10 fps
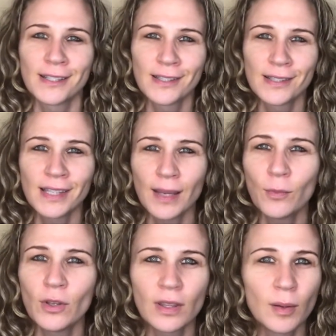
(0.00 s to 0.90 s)
It's the same
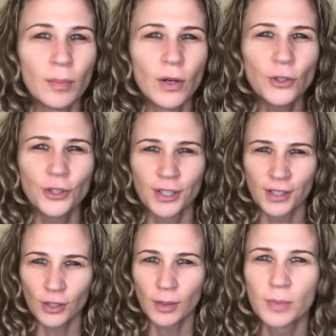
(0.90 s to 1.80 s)
with
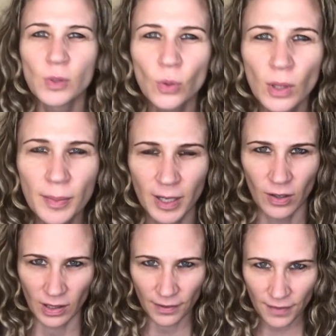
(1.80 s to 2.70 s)
emotions. You're absorbing
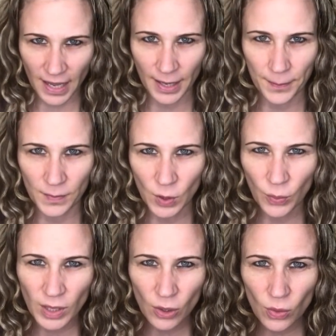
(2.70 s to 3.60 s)
all of that. So
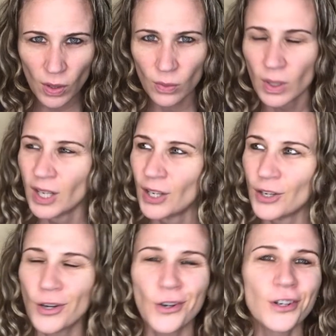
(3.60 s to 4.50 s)
when you don't
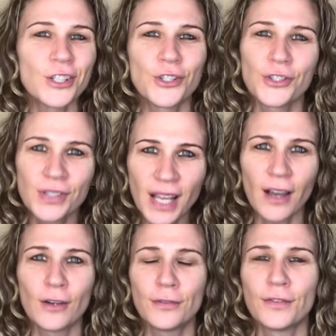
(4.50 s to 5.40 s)
nourish
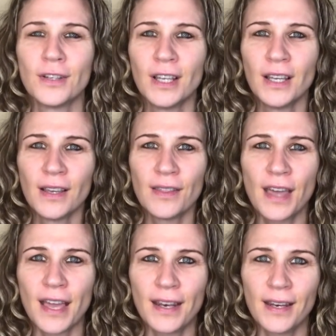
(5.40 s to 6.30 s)
yourself,
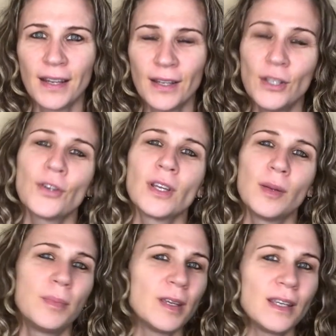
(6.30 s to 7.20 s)
then you're going
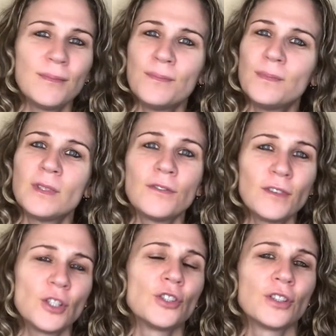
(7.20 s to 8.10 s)
to be
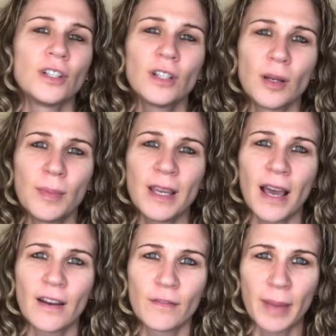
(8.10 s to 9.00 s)
deficient, or you're going to be
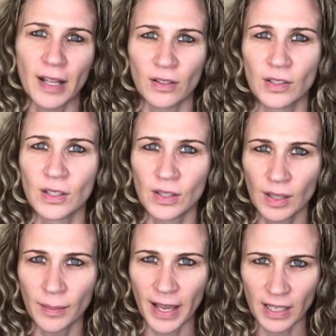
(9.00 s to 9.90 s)
out of balance in
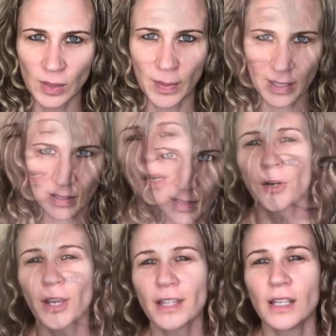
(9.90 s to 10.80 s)
some aspect.
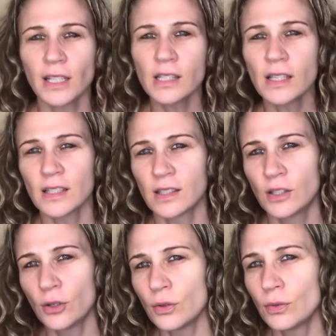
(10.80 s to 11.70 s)
Okay, the next thing is
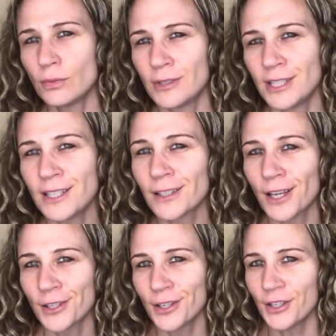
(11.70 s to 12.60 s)
to
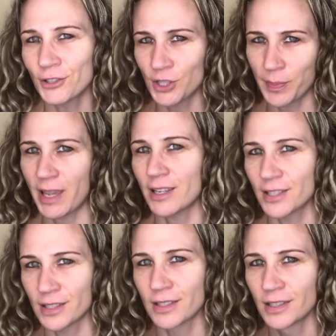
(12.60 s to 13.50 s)
declutter your
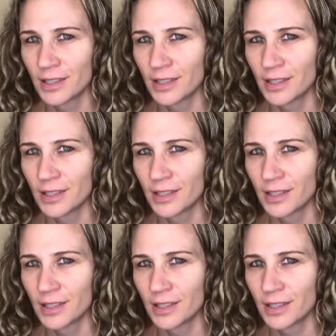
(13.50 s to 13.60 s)
space.